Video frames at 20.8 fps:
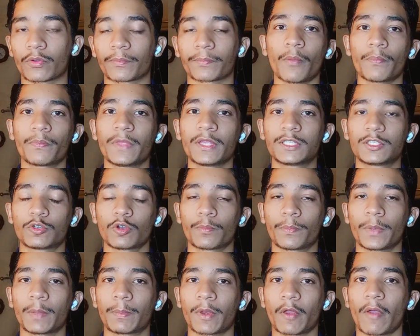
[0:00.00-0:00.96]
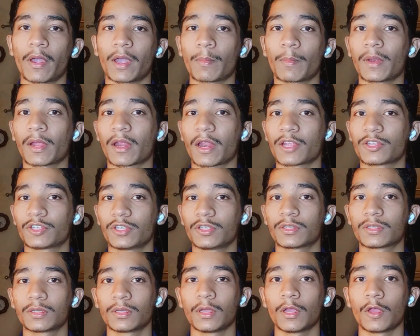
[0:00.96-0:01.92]
Stop this stupid preventable
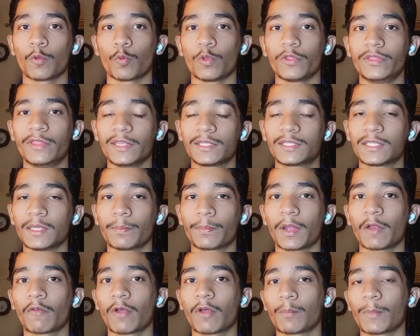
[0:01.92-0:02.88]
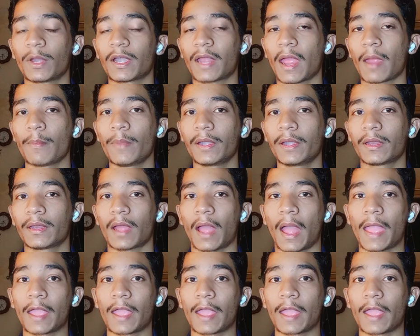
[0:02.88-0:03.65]
crashes with this simple 1 minute habit.